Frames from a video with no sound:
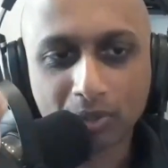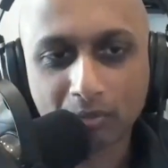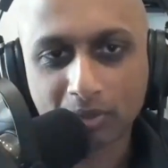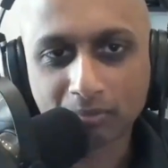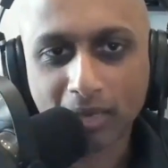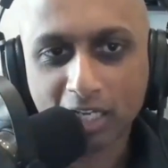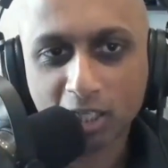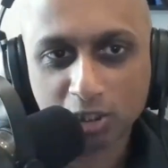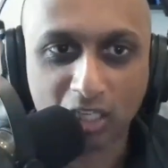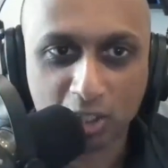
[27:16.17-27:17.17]
me
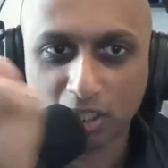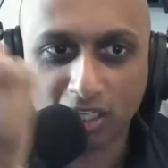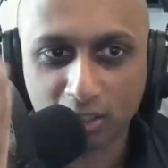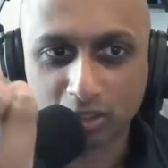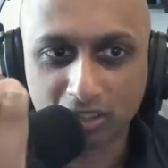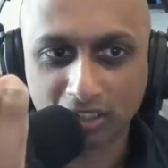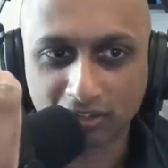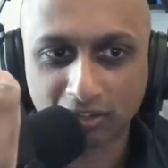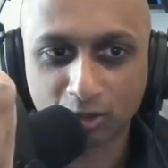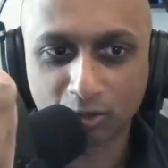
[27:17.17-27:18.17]
manage that shared
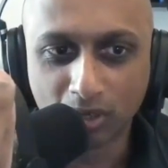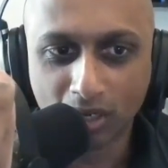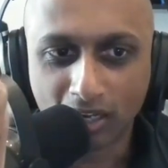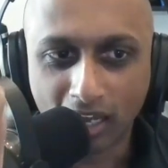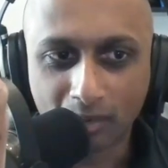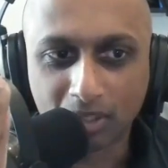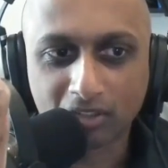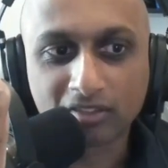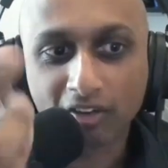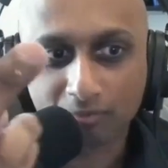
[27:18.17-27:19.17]
UTXO. And
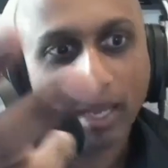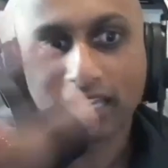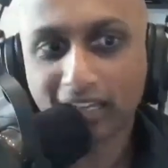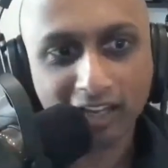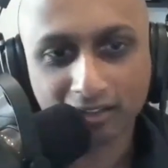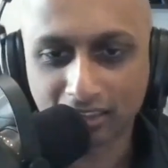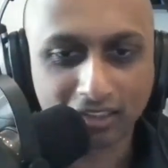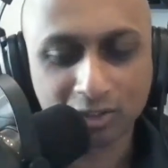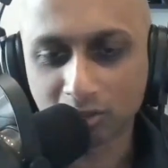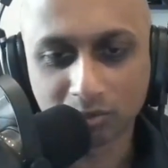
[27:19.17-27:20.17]
because I've paid out, let's
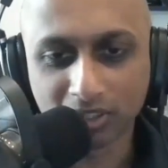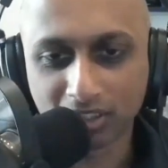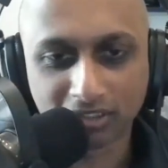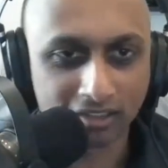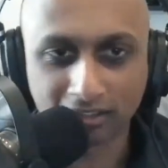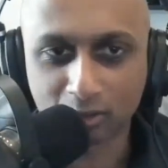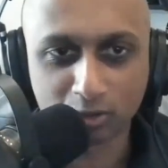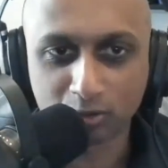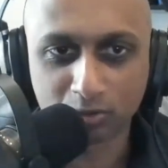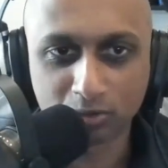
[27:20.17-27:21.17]
say, 2 million sats to
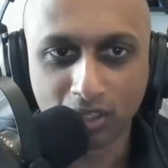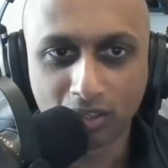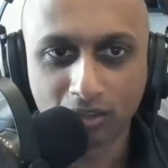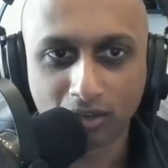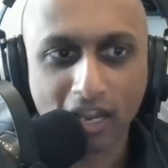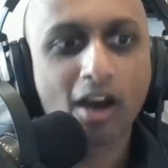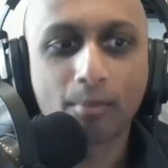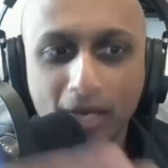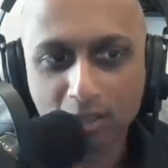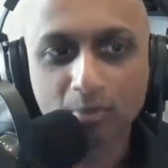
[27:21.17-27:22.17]
you,
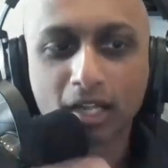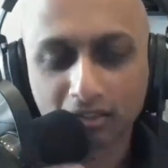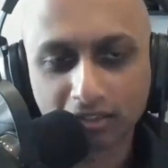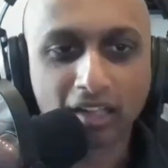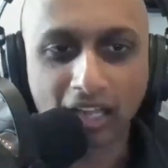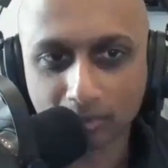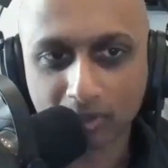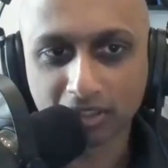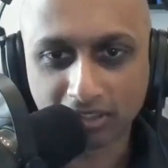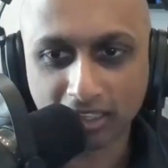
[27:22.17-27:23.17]
now my new balance is 8
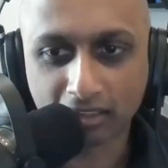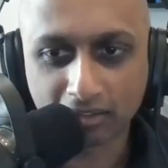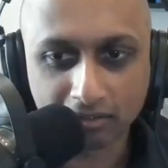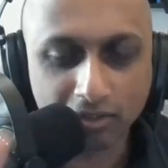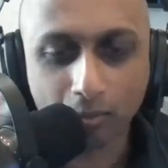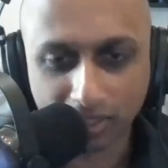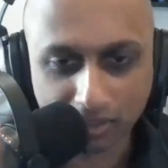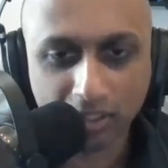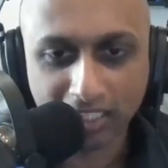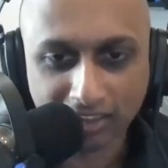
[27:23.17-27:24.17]
million sats,
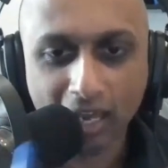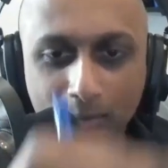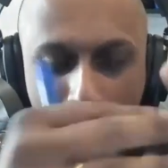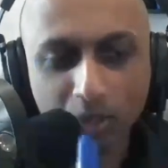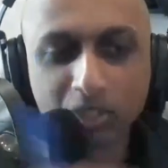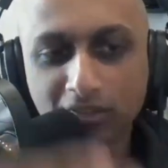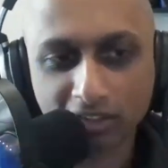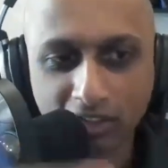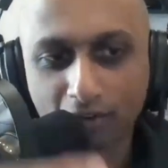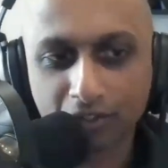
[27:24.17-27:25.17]
something like that. But we're
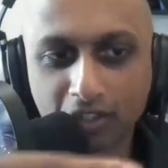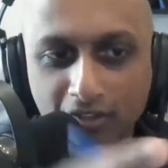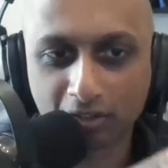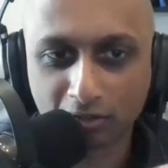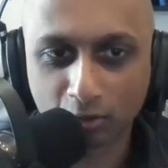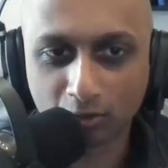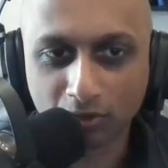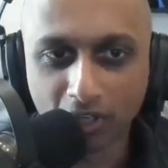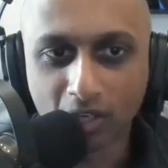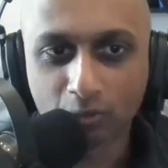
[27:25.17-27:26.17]
using covenants to sort
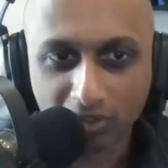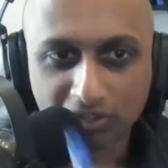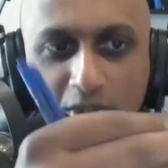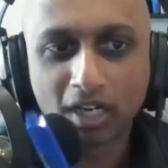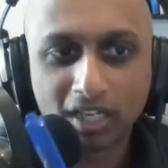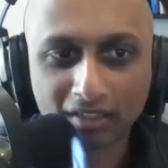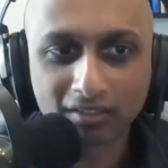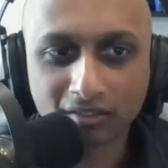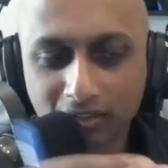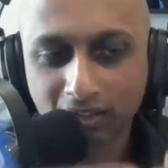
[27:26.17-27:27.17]
of
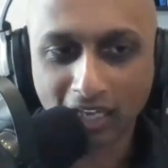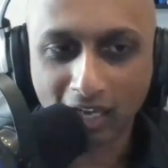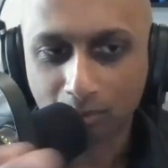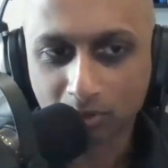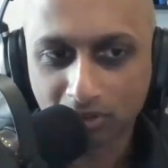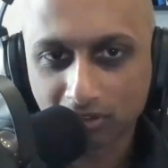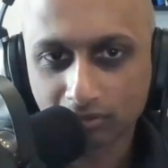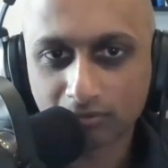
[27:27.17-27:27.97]
restrain the outputs.